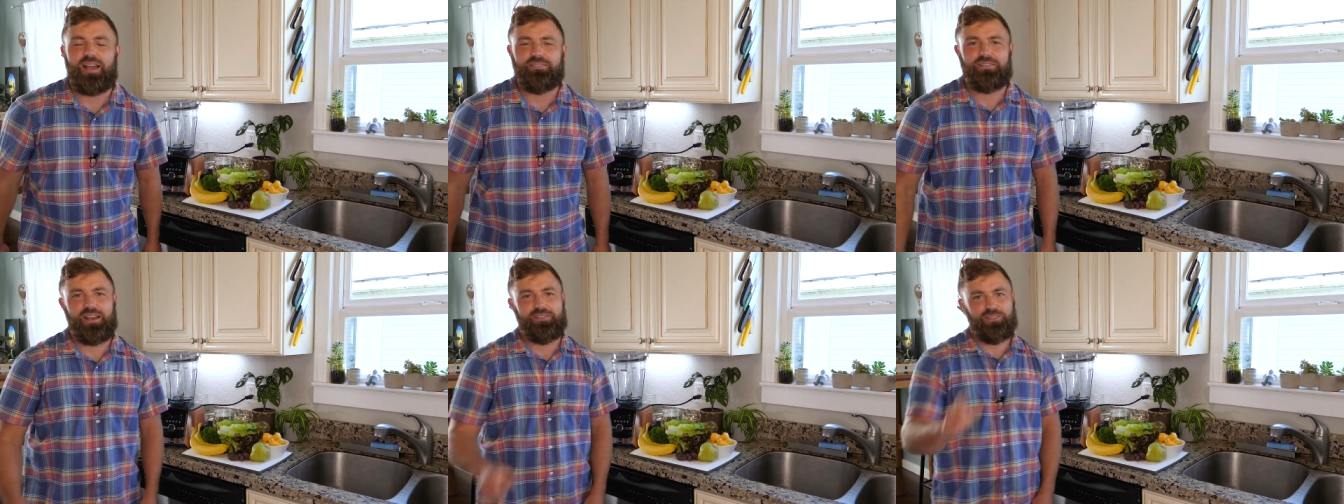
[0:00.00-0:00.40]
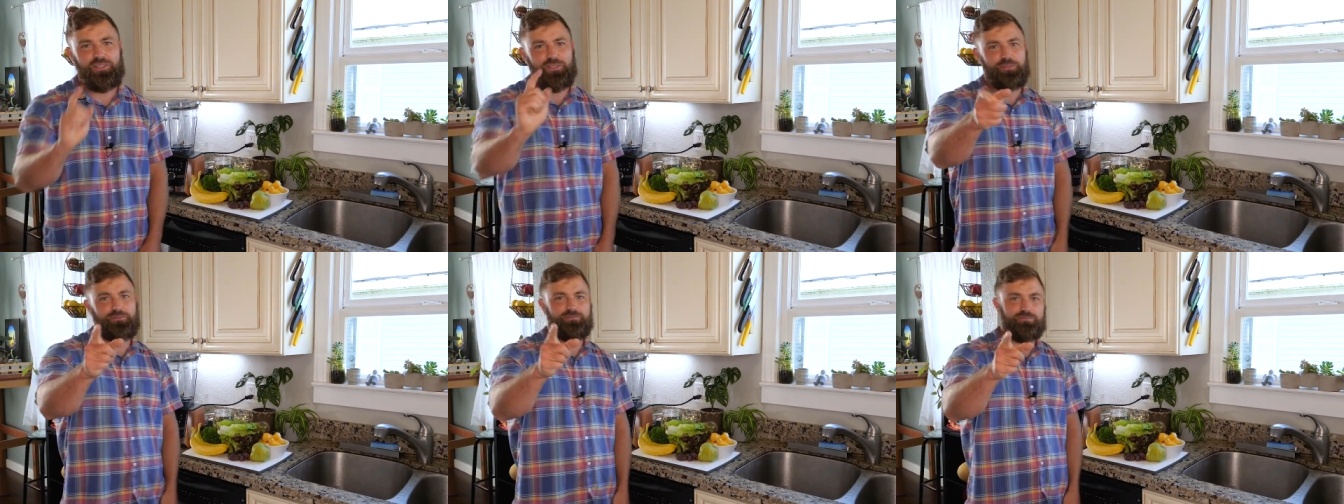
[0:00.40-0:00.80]
high five to
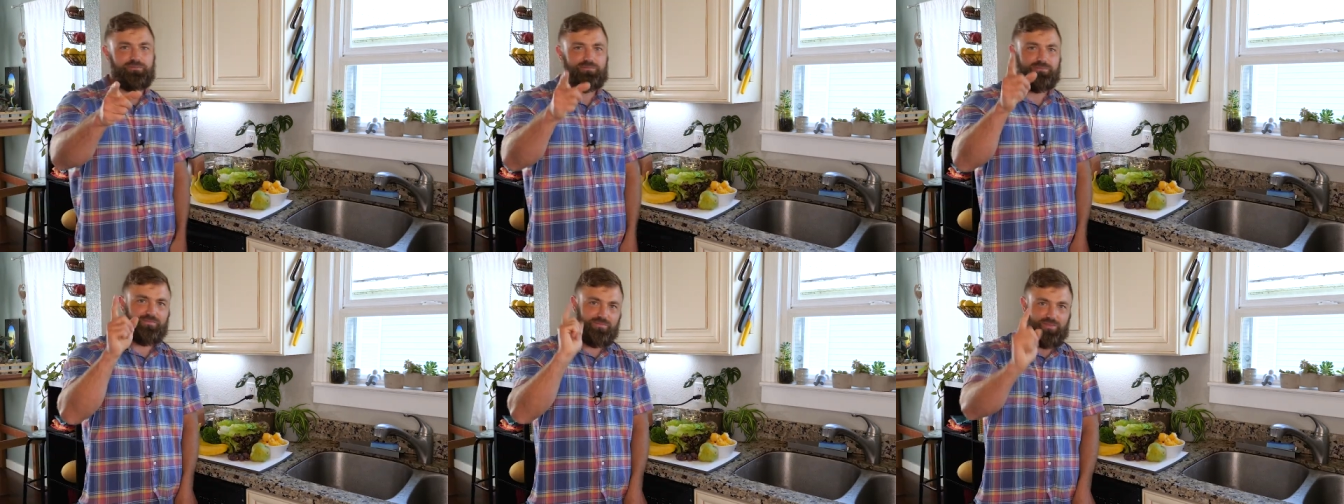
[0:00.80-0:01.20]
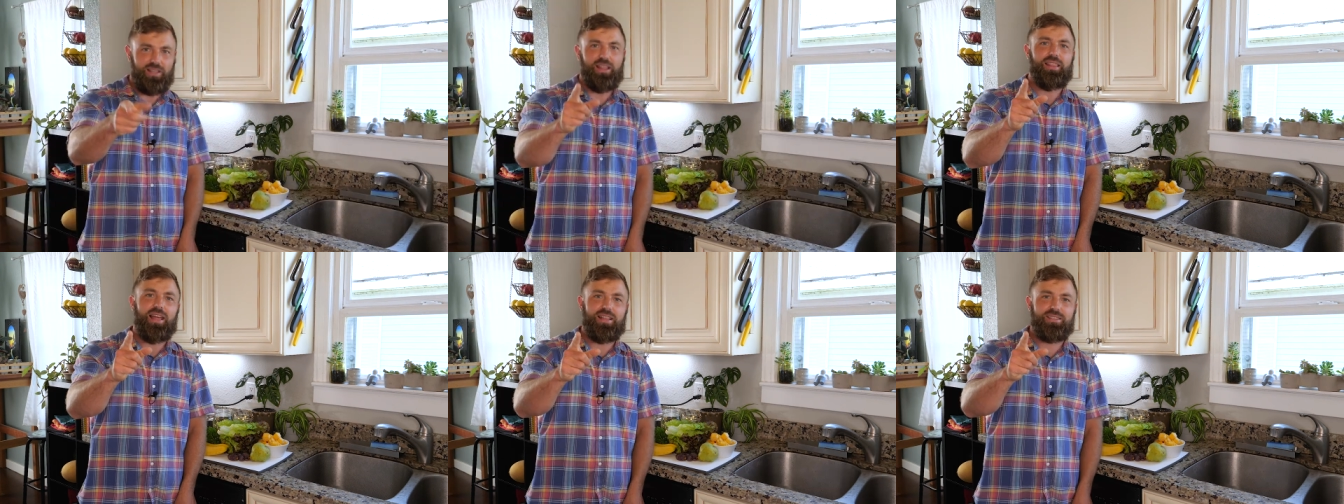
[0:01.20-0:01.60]
you.
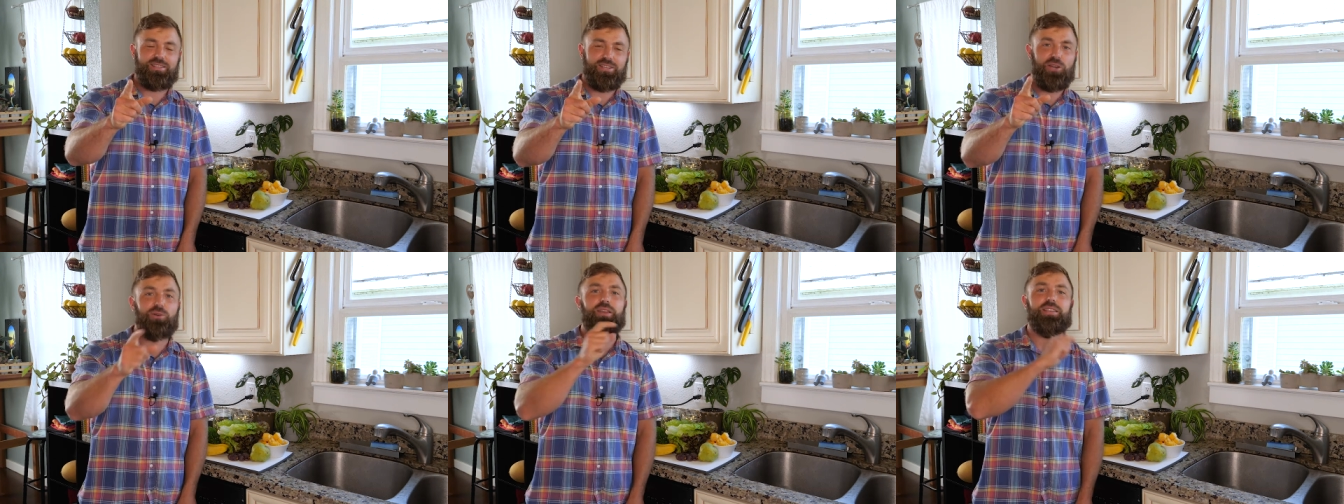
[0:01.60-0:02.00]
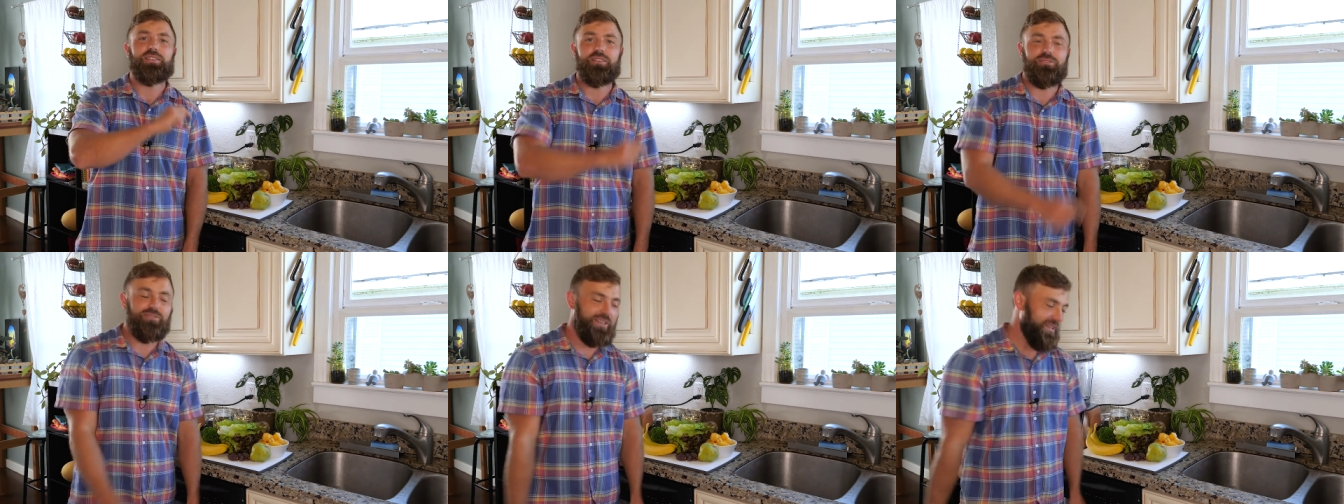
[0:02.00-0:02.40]
That's no
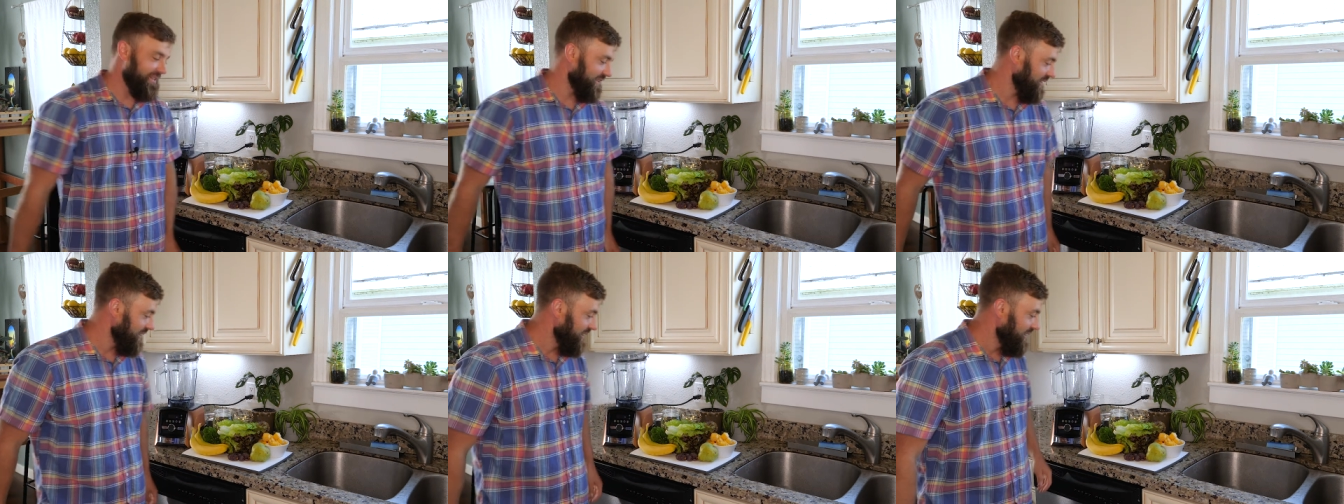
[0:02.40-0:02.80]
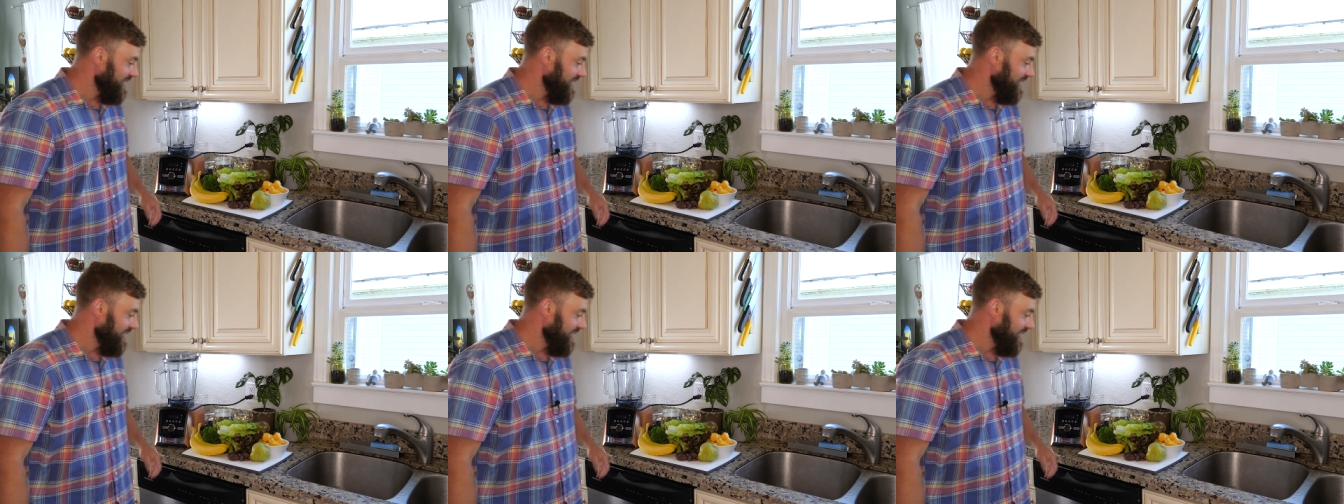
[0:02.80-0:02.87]
easy feat.